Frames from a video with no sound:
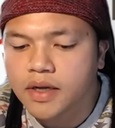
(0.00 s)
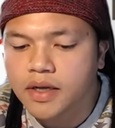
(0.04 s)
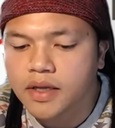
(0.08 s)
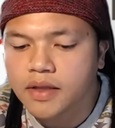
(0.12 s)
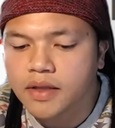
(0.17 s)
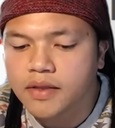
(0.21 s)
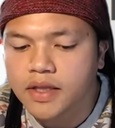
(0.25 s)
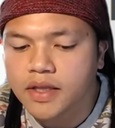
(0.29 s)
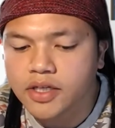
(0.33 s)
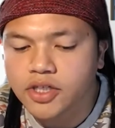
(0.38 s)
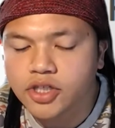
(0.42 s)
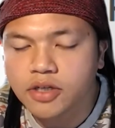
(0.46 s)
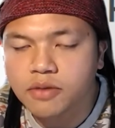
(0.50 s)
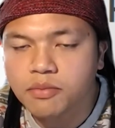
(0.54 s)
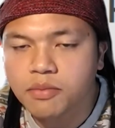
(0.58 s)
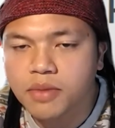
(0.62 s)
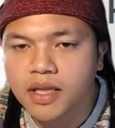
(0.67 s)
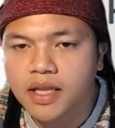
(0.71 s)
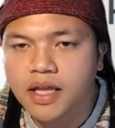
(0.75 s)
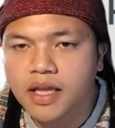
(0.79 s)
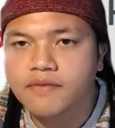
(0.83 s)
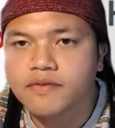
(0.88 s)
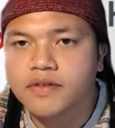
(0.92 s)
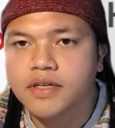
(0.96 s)
that shouldn't be
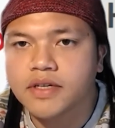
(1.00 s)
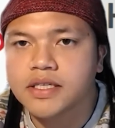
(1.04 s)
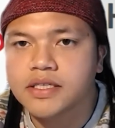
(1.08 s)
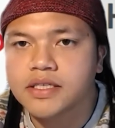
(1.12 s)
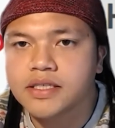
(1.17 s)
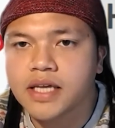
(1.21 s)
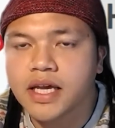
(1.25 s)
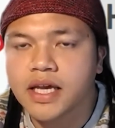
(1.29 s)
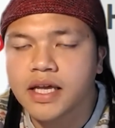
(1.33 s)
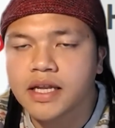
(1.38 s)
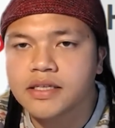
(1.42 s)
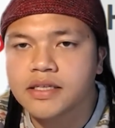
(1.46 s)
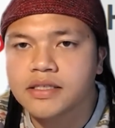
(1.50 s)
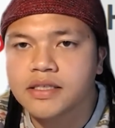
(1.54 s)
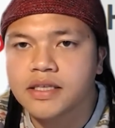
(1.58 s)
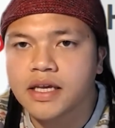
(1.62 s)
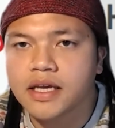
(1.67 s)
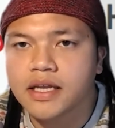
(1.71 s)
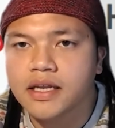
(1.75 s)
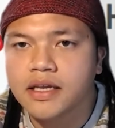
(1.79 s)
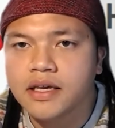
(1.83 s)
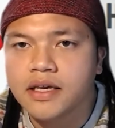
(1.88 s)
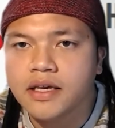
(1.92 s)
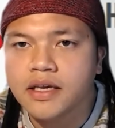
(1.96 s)
left unsaid, is
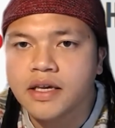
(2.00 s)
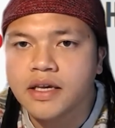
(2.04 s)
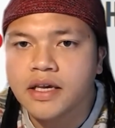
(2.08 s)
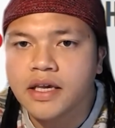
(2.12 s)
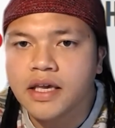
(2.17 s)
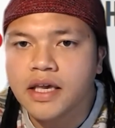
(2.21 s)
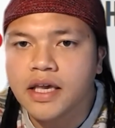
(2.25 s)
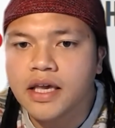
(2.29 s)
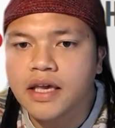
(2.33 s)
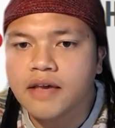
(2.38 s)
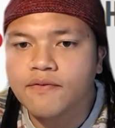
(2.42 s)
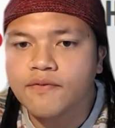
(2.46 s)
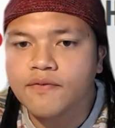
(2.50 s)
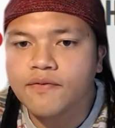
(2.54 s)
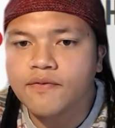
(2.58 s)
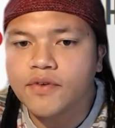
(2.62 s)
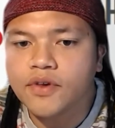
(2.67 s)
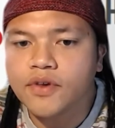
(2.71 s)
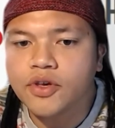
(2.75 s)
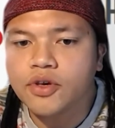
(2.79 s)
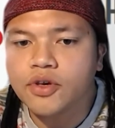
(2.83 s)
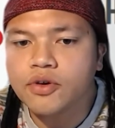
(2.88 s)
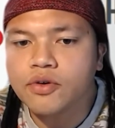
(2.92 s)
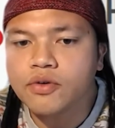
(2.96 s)
that if
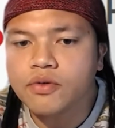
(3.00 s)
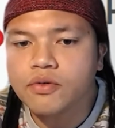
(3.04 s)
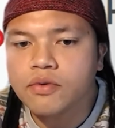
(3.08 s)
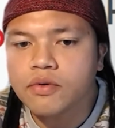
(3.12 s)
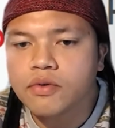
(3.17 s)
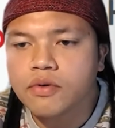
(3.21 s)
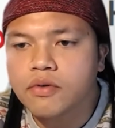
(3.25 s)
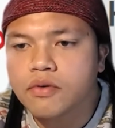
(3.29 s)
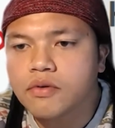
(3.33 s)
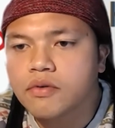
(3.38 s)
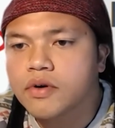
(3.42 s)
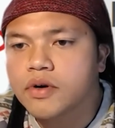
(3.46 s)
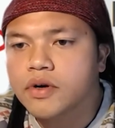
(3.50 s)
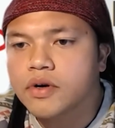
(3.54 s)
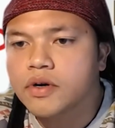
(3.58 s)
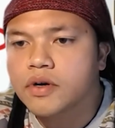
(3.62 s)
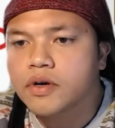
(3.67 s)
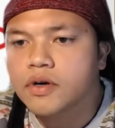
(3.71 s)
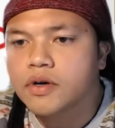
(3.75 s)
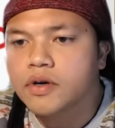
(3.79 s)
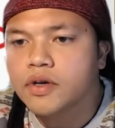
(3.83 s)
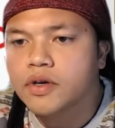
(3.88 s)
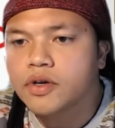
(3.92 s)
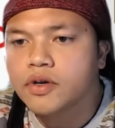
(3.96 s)
you
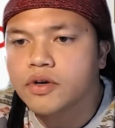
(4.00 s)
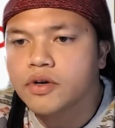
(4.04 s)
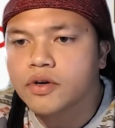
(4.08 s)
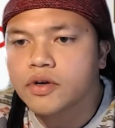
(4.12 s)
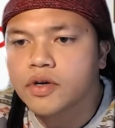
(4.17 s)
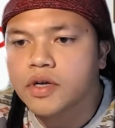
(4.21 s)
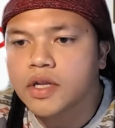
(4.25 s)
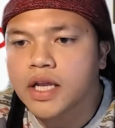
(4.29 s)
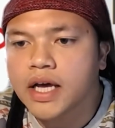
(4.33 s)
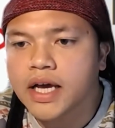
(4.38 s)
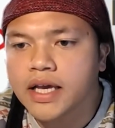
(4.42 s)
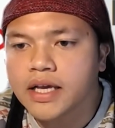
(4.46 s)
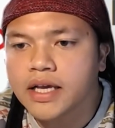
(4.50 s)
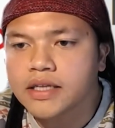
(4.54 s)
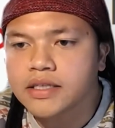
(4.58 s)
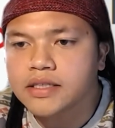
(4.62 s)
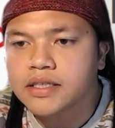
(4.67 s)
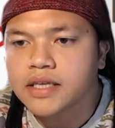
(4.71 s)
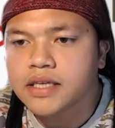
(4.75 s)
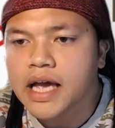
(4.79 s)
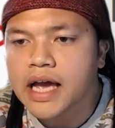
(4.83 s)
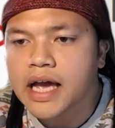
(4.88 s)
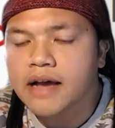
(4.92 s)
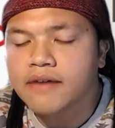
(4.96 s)
or your
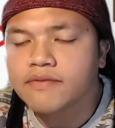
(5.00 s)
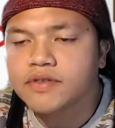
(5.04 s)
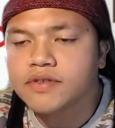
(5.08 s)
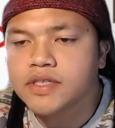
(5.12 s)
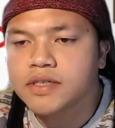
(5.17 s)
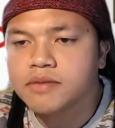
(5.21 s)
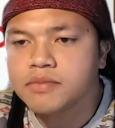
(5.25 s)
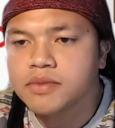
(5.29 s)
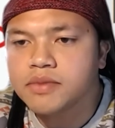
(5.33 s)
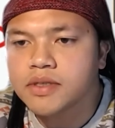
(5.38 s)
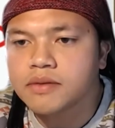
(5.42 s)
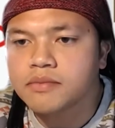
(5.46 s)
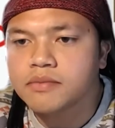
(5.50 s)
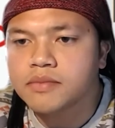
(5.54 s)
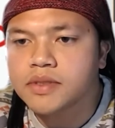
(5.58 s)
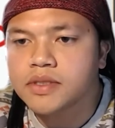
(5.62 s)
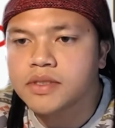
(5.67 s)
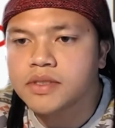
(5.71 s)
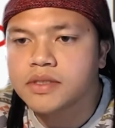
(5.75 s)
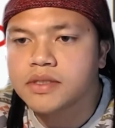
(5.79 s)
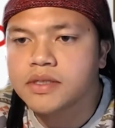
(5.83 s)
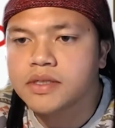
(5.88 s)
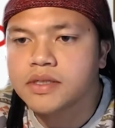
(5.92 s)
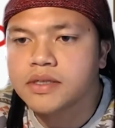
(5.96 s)
clients have
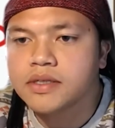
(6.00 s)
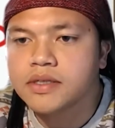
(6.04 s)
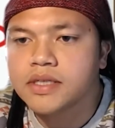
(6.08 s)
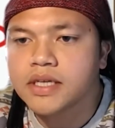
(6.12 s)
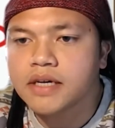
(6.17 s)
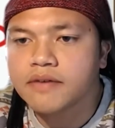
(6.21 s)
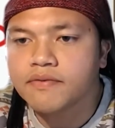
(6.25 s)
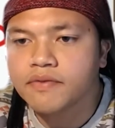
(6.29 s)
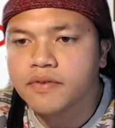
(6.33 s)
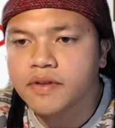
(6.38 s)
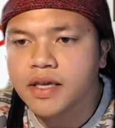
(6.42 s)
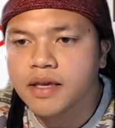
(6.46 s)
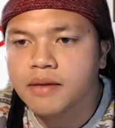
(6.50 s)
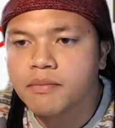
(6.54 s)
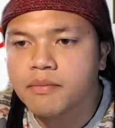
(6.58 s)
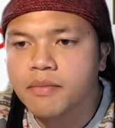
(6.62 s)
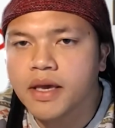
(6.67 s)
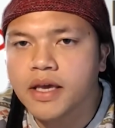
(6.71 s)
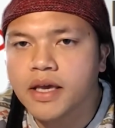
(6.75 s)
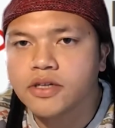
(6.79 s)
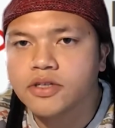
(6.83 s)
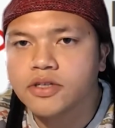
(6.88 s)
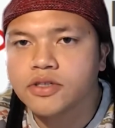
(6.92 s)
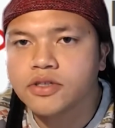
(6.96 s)
symptoms, definitely
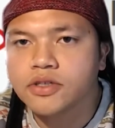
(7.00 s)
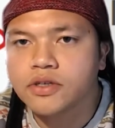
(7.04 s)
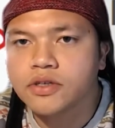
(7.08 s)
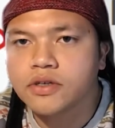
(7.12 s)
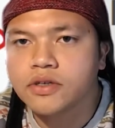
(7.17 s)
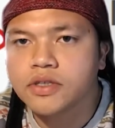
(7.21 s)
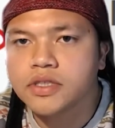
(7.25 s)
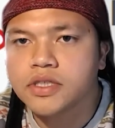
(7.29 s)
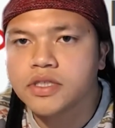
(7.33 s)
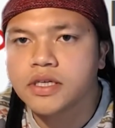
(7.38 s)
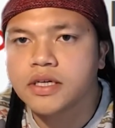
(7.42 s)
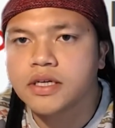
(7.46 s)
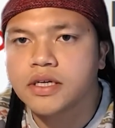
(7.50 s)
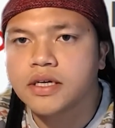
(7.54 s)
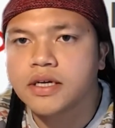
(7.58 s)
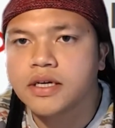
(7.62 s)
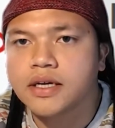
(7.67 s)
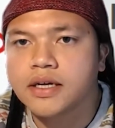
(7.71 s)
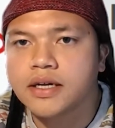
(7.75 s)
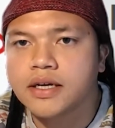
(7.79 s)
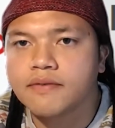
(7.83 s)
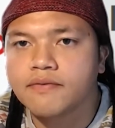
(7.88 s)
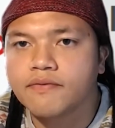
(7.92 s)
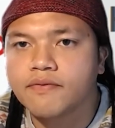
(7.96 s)
make sure to
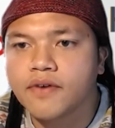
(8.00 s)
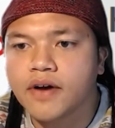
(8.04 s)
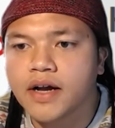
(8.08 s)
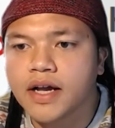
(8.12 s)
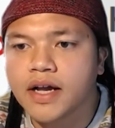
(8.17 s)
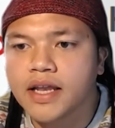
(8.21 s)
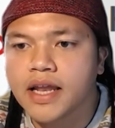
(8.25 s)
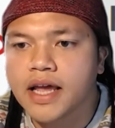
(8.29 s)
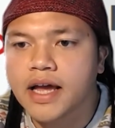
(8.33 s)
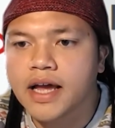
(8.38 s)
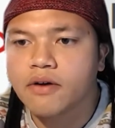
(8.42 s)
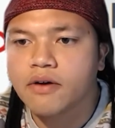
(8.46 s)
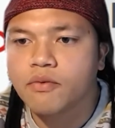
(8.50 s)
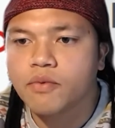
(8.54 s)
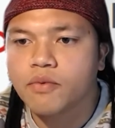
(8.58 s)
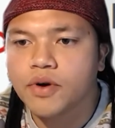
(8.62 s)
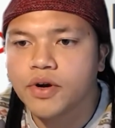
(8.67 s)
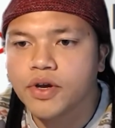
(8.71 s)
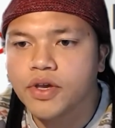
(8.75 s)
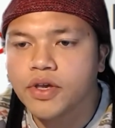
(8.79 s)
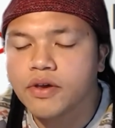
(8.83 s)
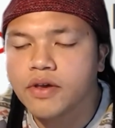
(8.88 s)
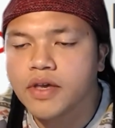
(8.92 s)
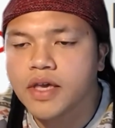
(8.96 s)
find out
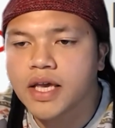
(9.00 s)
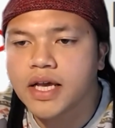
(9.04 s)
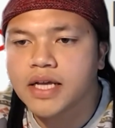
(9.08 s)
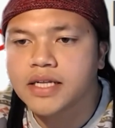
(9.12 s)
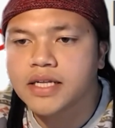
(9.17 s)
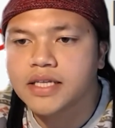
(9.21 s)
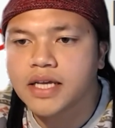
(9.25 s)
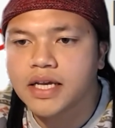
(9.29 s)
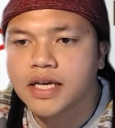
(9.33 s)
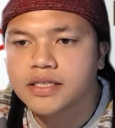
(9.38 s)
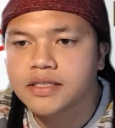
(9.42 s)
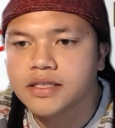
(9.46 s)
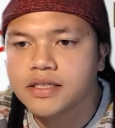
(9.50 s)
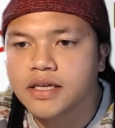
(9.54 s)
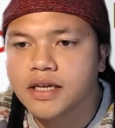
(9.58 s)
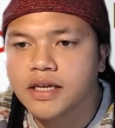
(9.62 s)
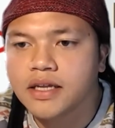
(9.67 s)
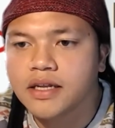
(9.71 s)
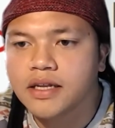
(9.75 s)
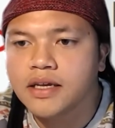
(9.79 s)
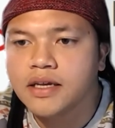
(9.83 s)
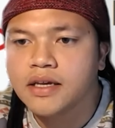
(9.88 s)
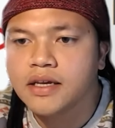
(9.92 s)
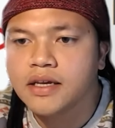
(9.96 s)
where you can get tested,